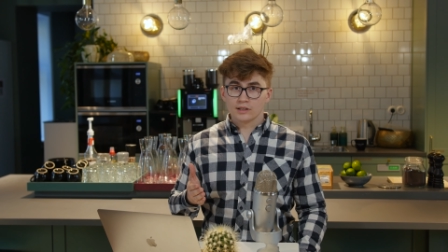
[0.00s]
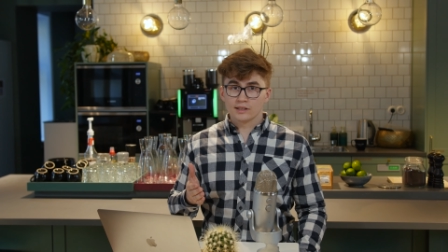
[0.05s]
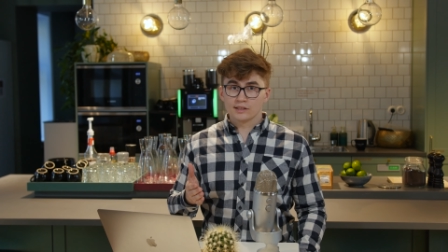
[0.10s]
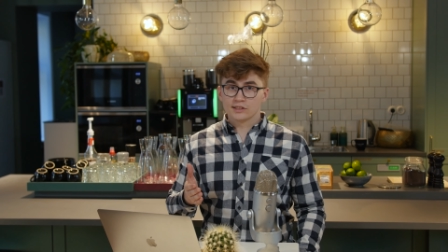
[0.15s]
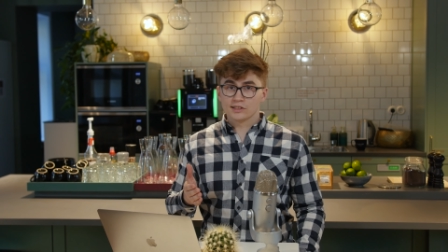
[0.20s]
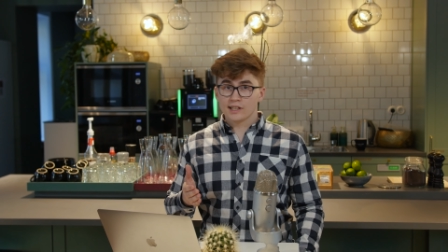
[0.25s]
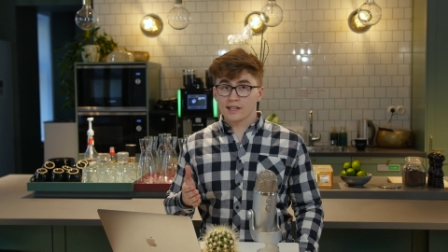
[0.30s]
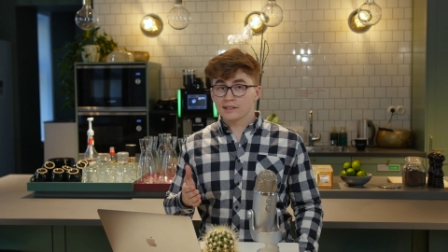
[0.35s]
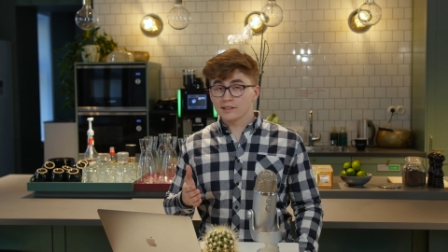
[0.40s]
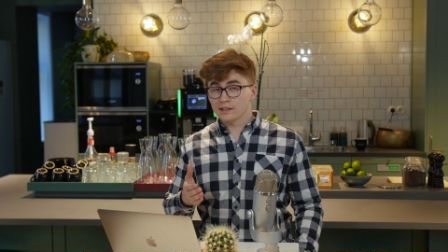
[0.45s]
and
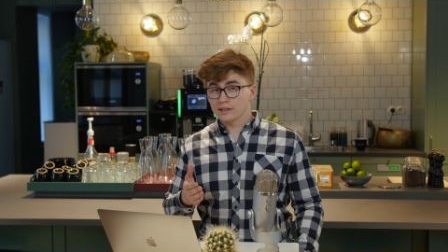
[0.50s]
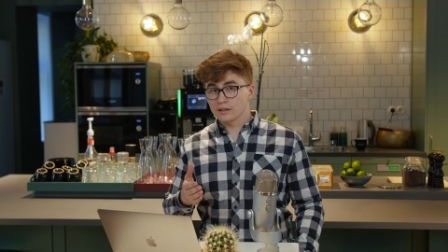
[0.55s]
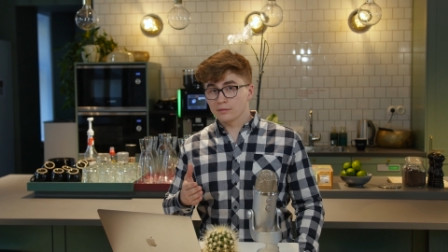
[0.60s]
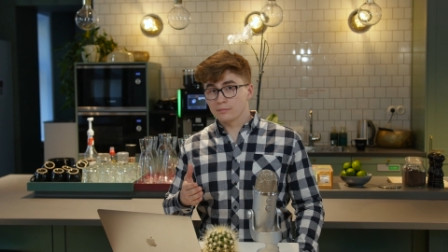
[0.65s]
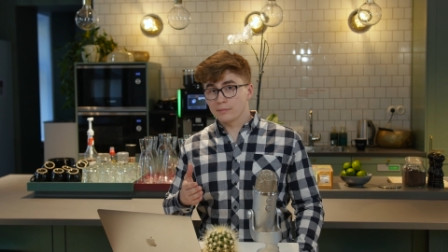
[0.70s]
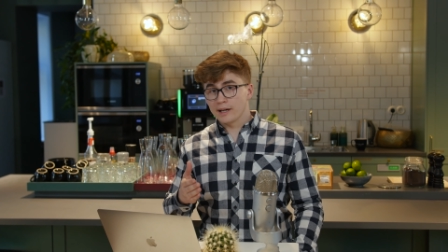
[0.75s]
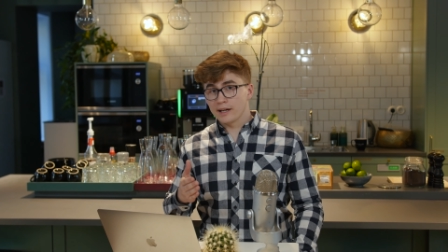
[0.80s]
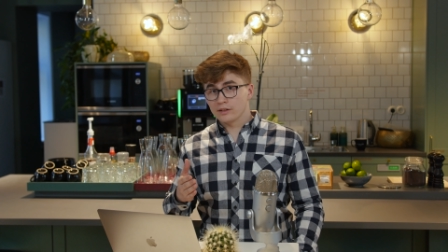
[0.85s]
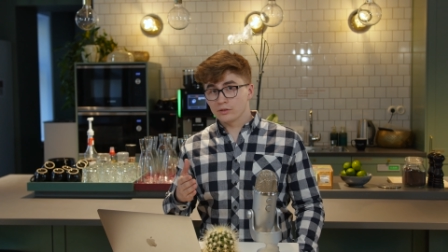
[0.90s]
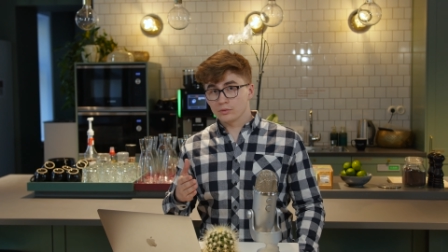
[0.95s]
sending
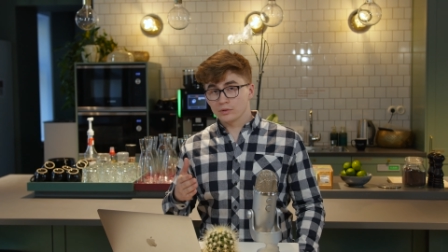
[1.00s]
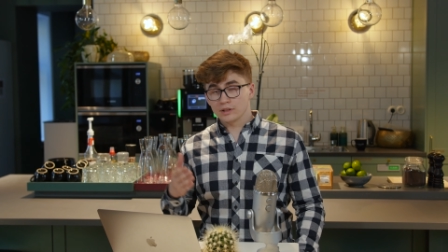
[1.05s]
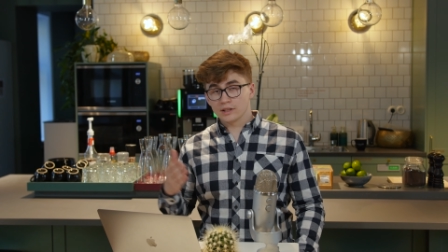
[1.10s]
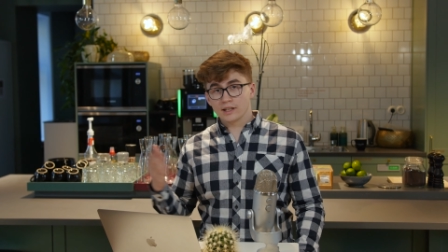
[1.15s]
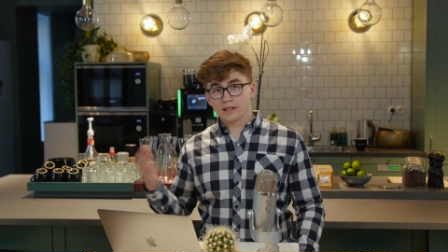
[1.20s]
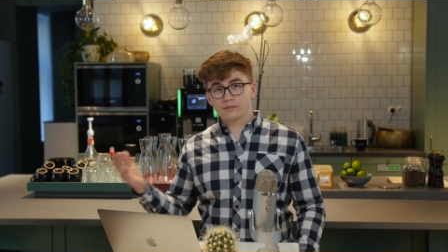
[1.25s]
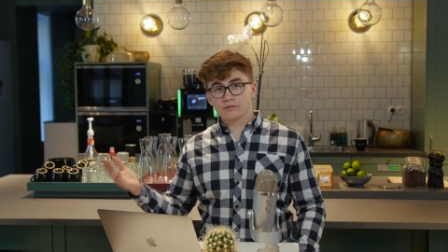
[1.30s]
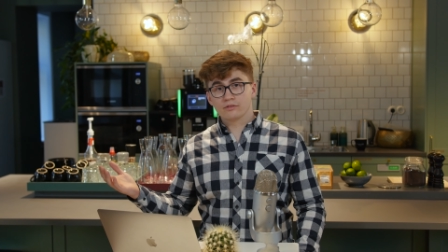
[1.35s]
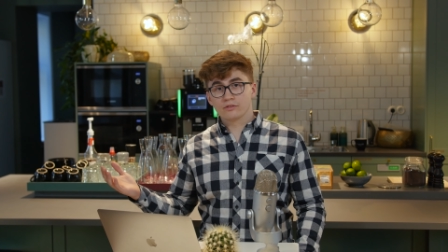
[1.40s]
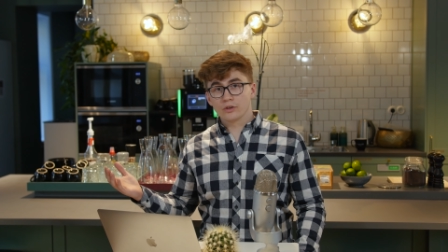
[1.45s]
them
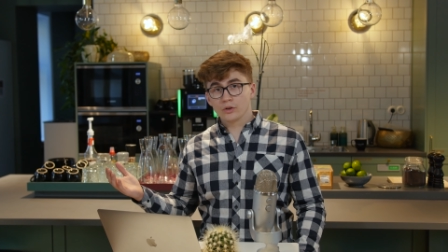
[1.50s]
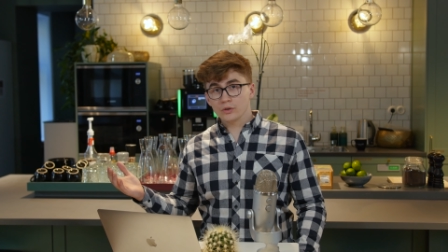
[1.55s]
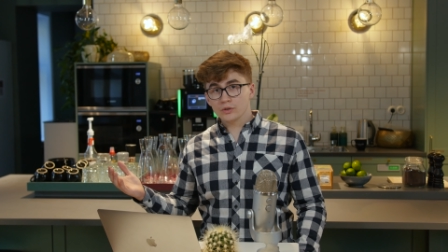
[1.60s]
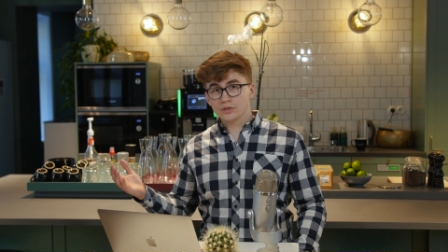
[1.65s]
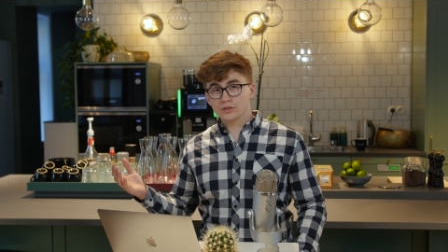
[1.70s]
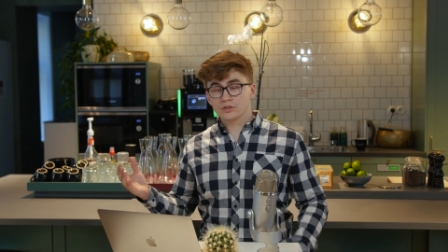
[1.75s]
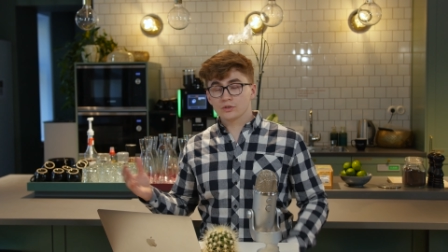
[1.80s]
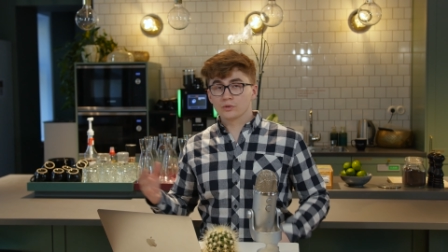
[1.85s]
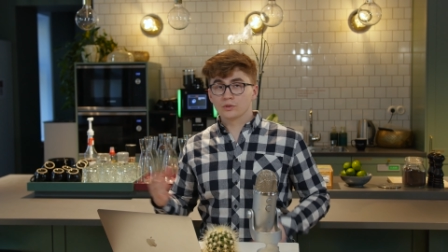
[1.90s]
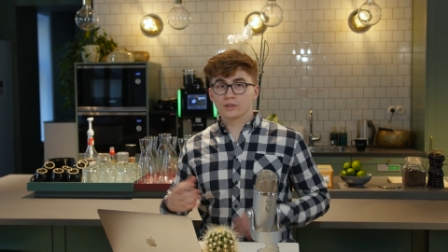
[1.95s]
manually at
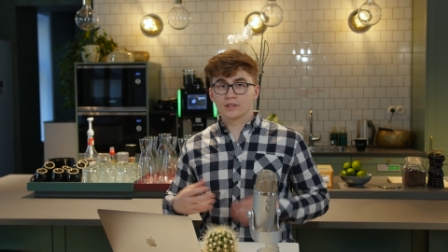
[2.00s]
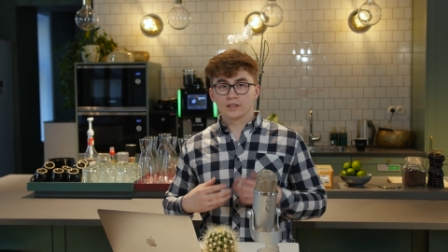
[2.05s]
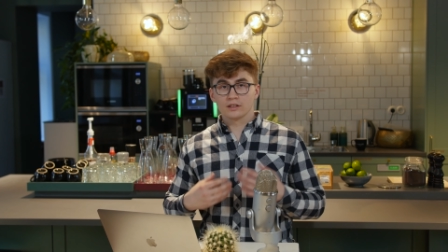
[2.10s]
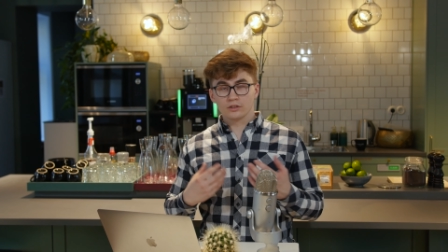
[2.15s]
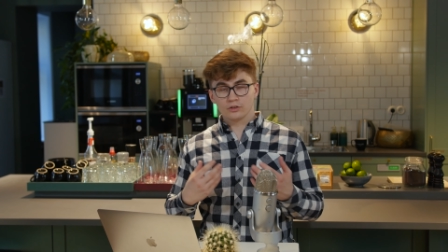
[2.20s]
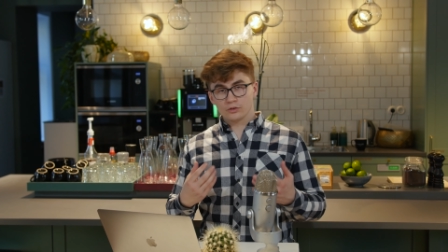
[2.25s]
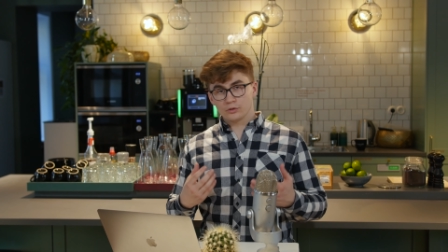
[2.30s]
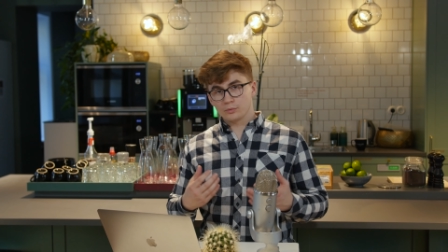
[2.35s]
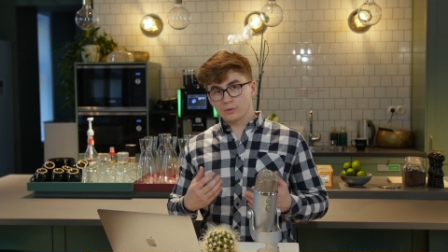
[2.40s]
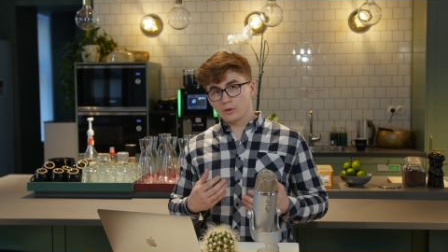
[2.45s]
first so you can
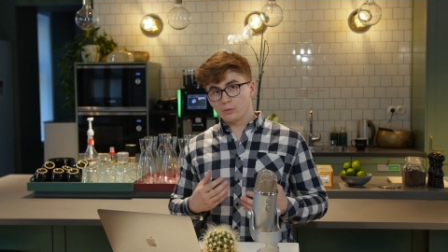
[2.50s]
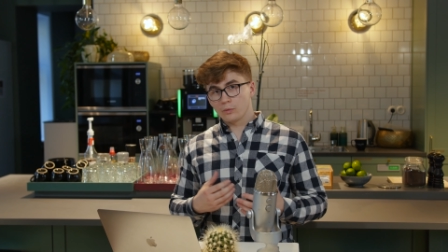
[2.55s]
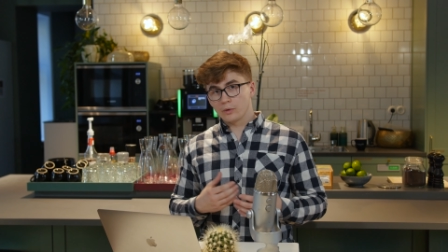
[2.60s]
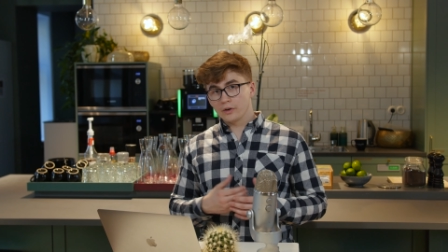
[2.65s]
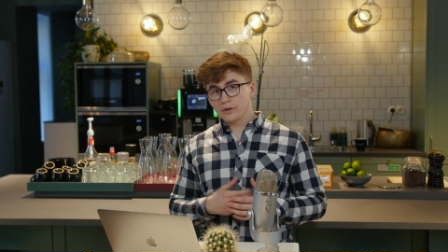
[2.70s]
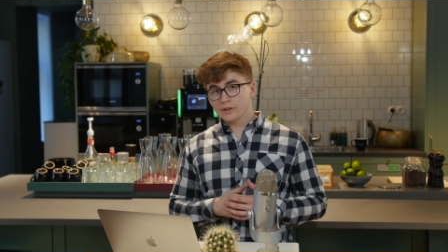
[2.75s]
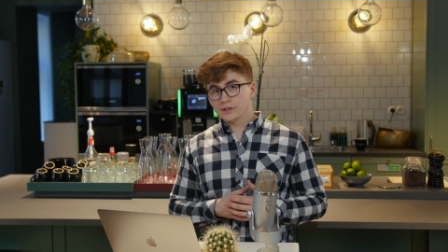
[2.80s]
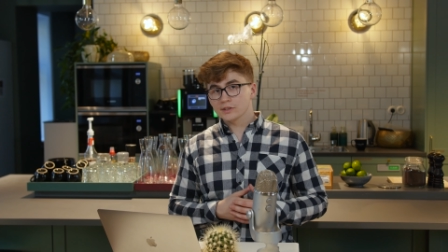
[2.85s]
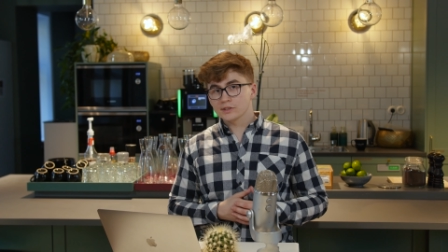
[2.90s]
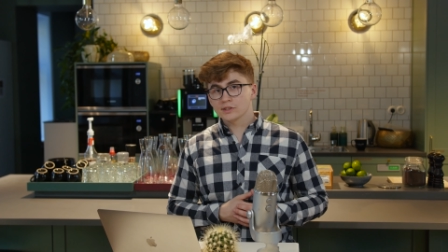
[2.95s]
learn what
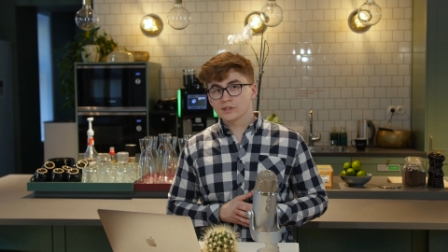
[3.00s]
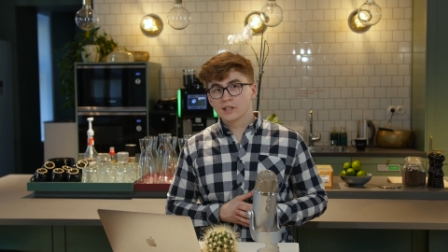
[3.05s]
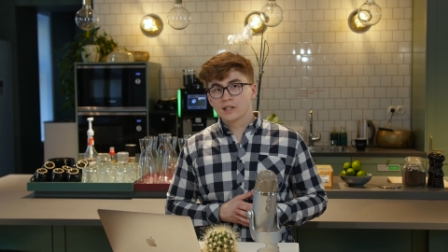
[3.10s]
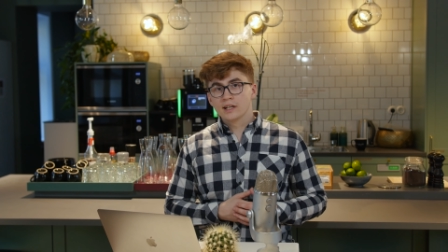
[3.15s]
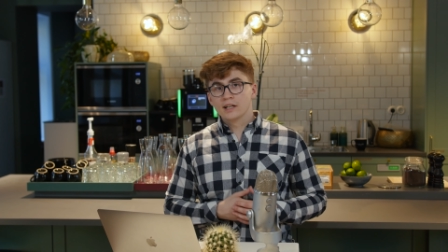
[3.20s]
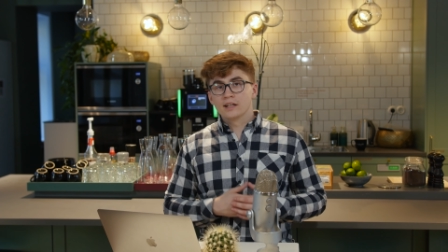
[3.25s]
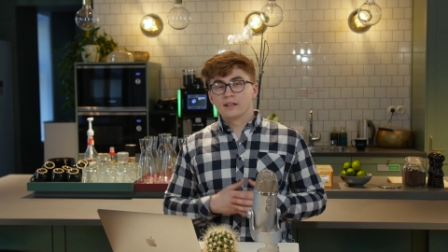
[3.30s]
works,